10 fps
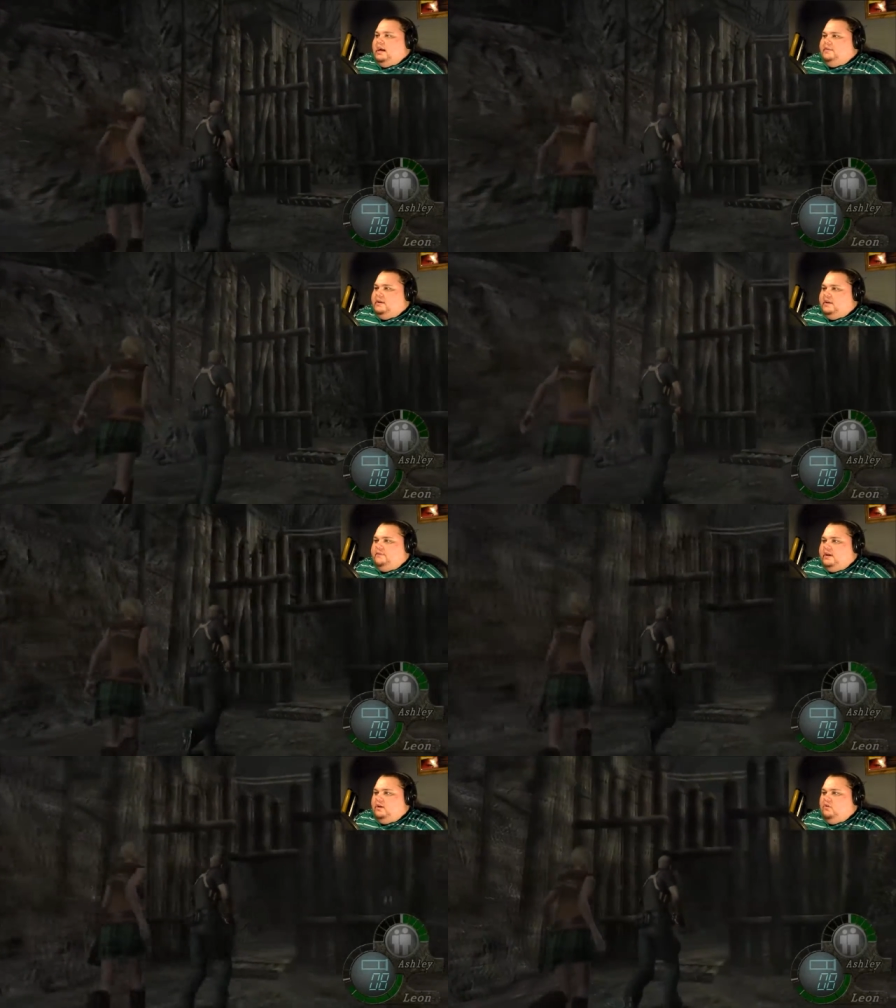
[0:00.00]
I think
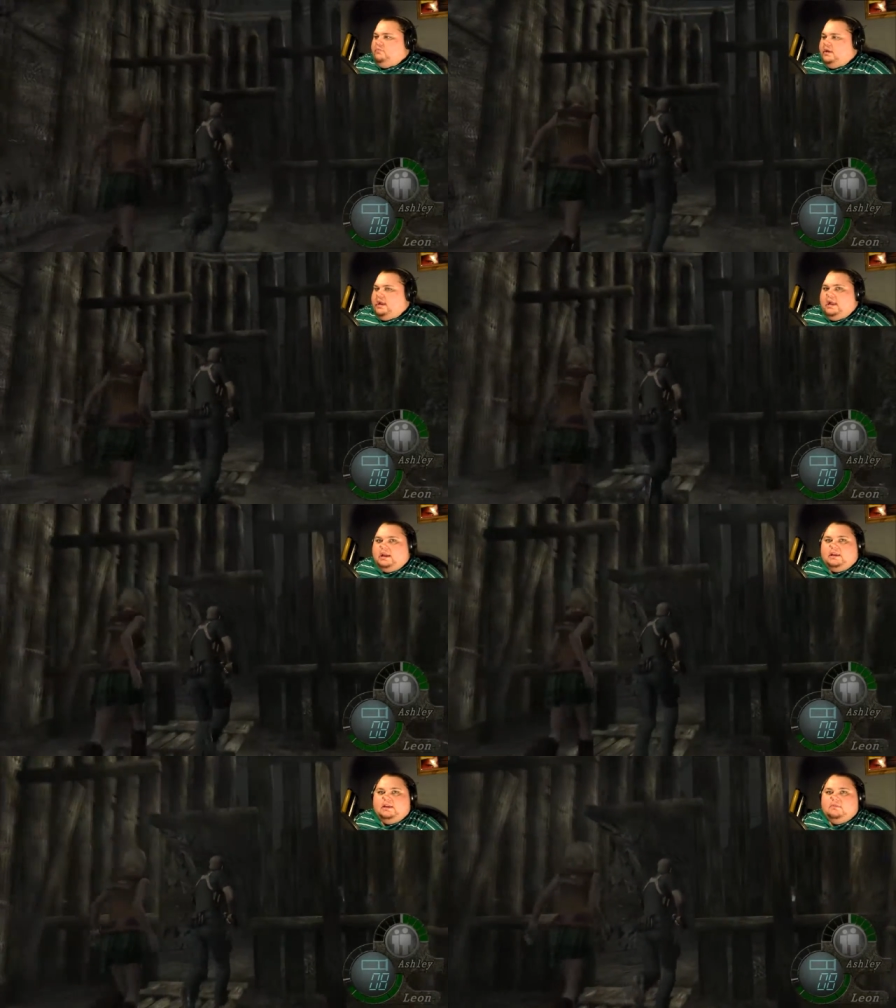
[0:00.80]
if I go
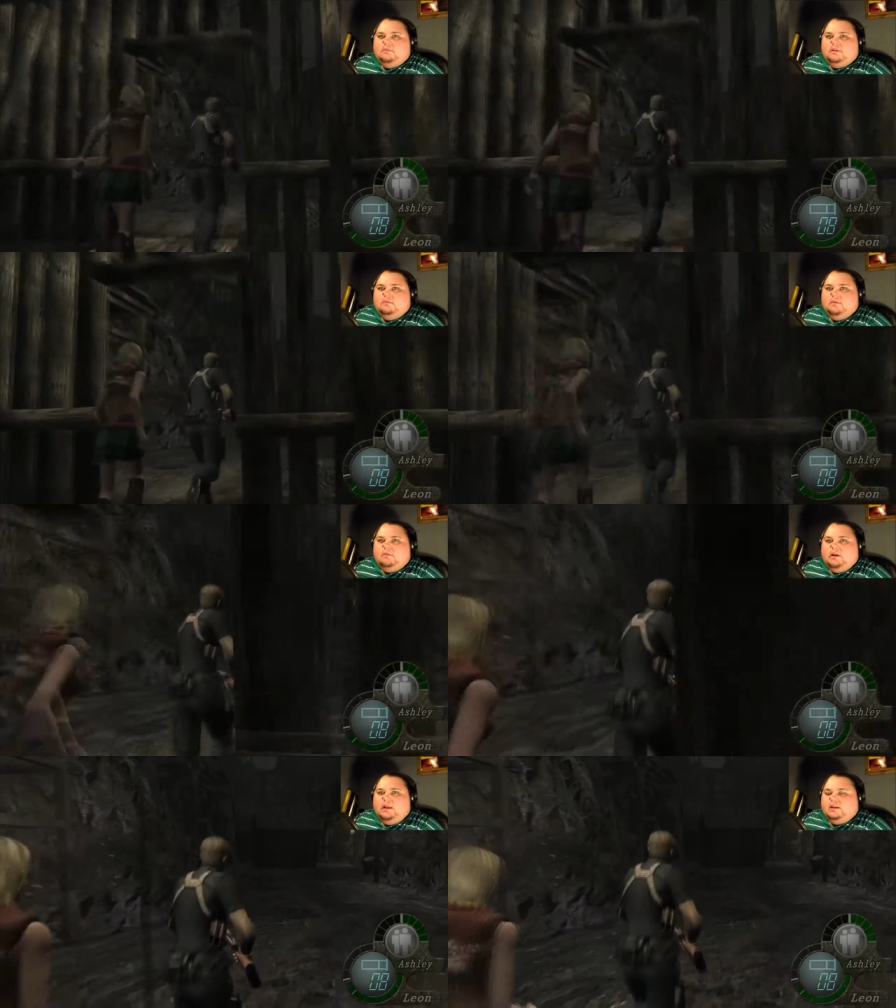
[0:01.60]
back... What, what are we
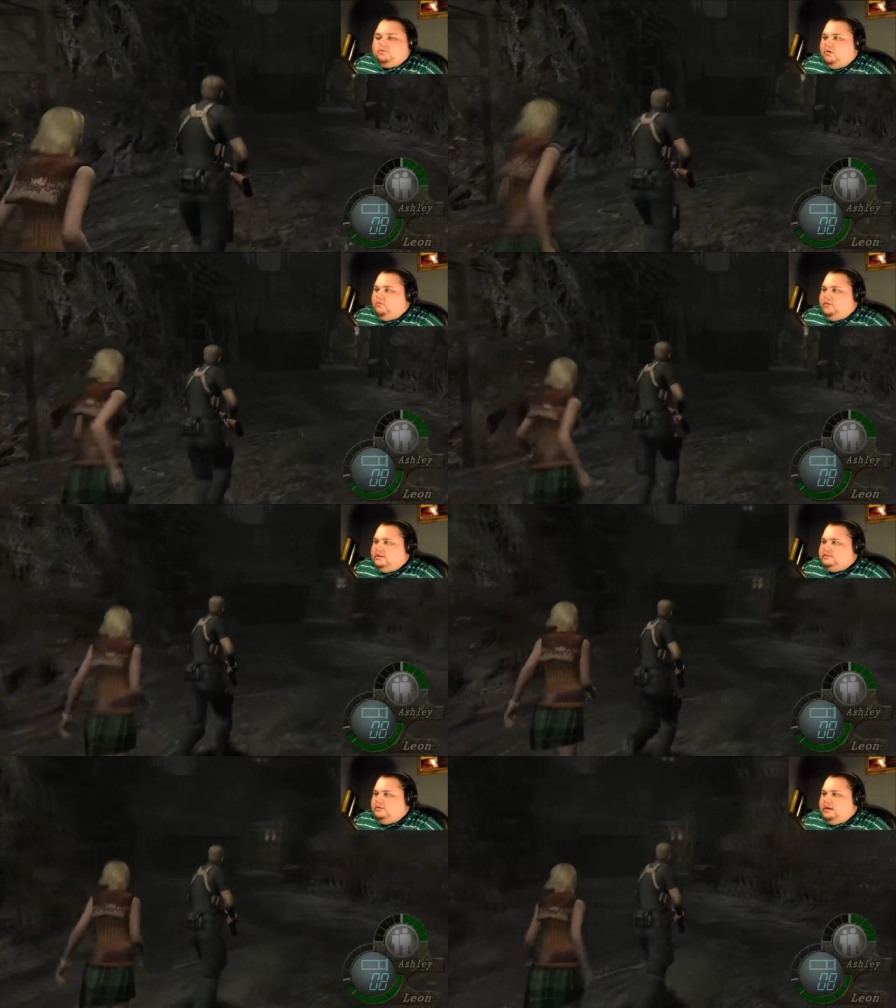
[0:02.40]
running at? 12
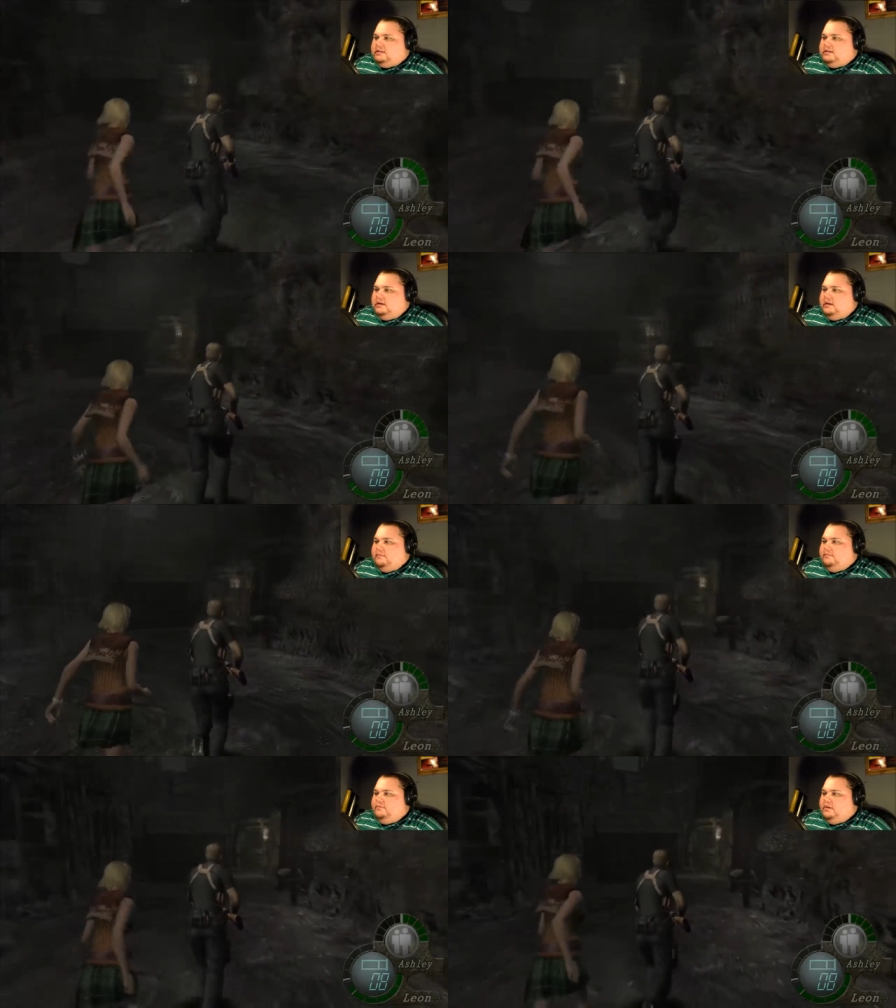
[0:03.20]
minutes? We got
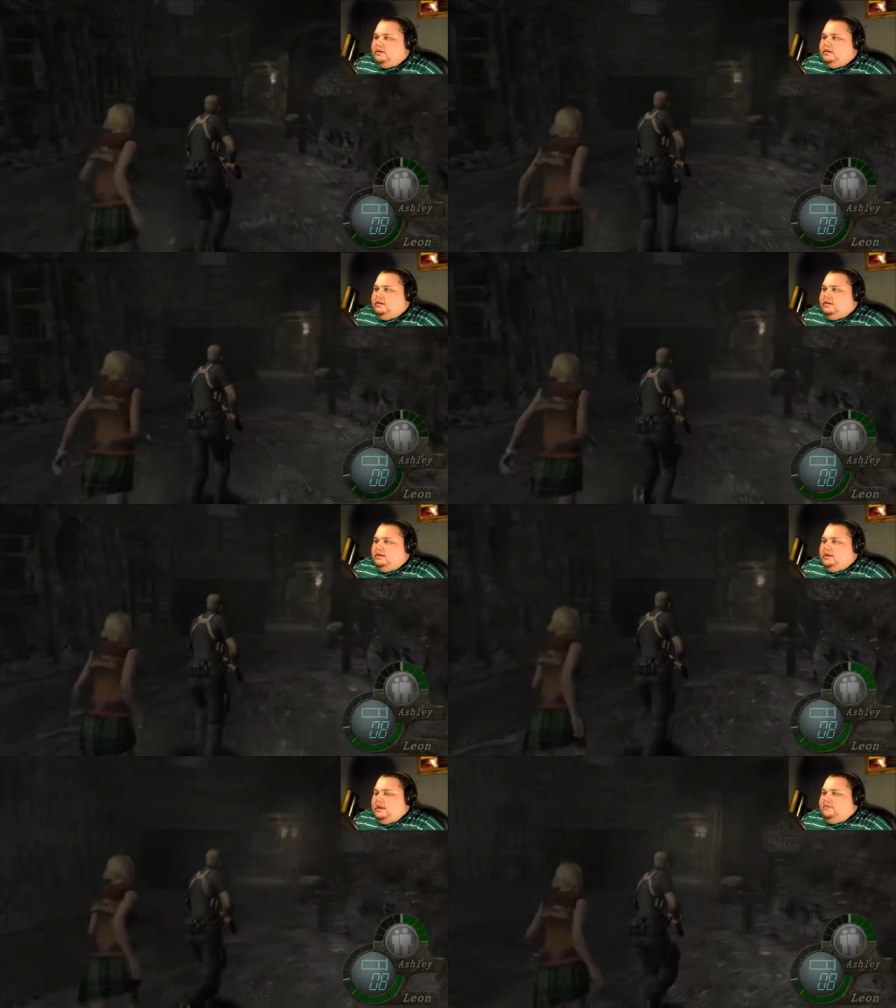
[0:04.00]
time.
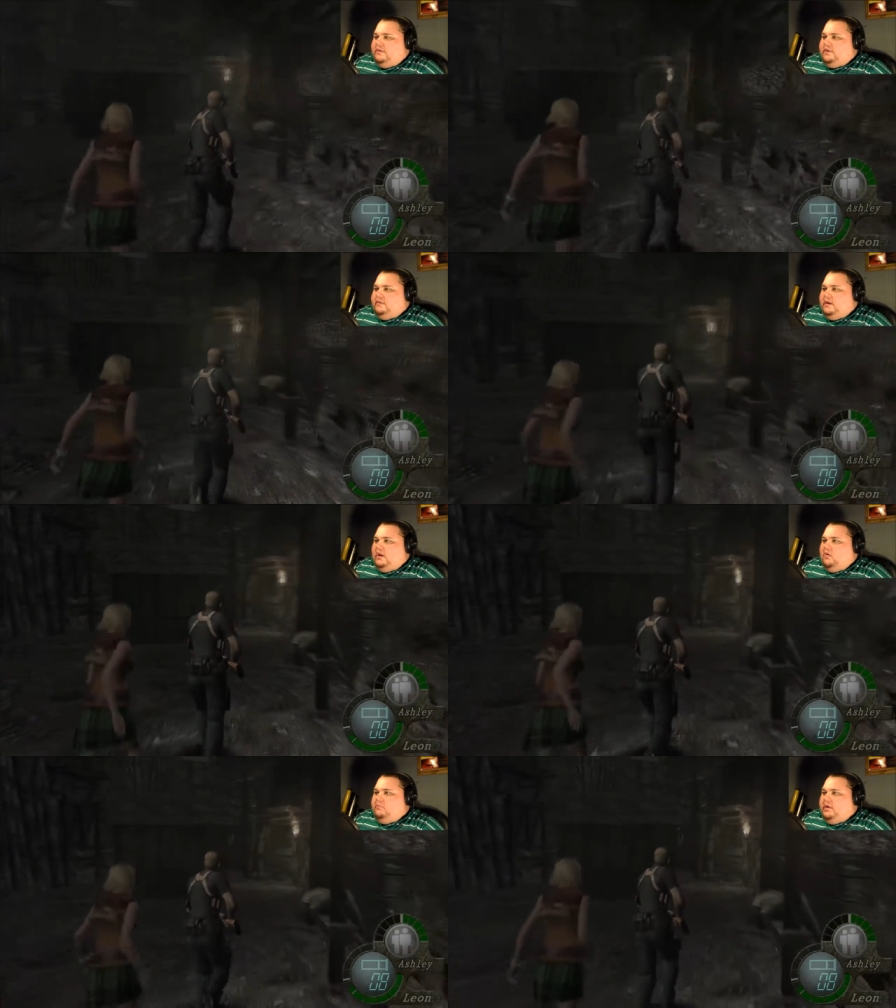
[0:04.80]
If I think if I
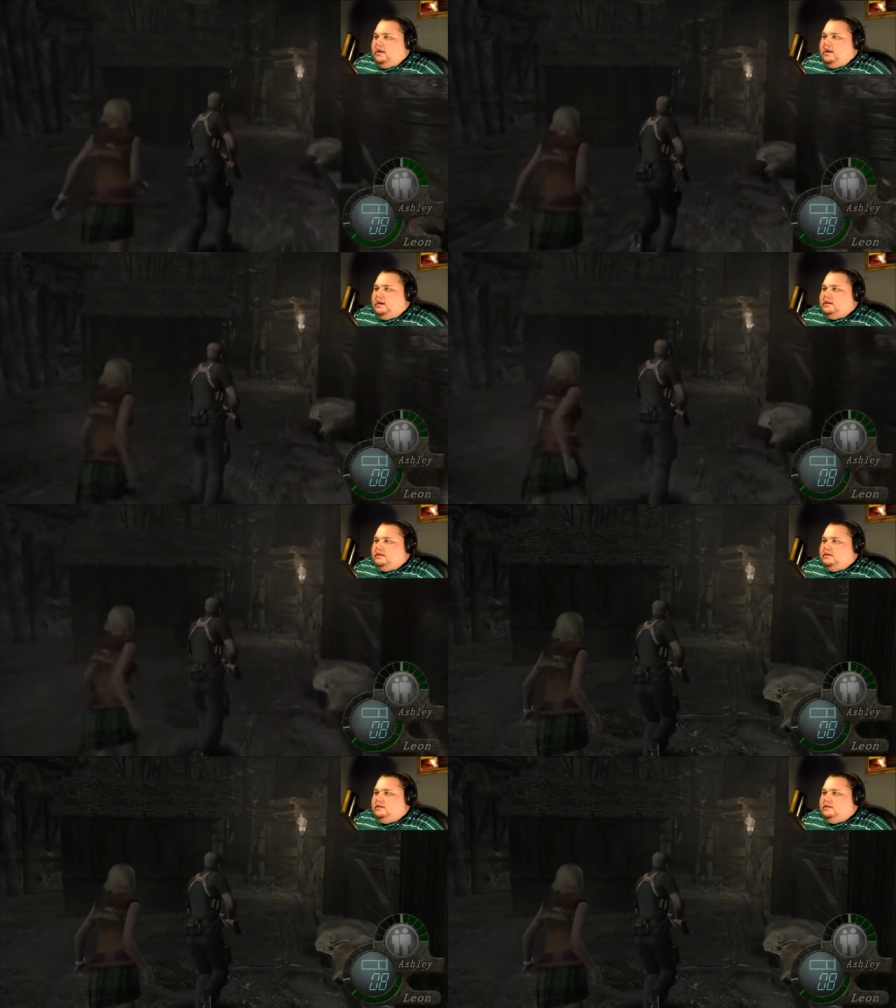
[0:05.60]
go back...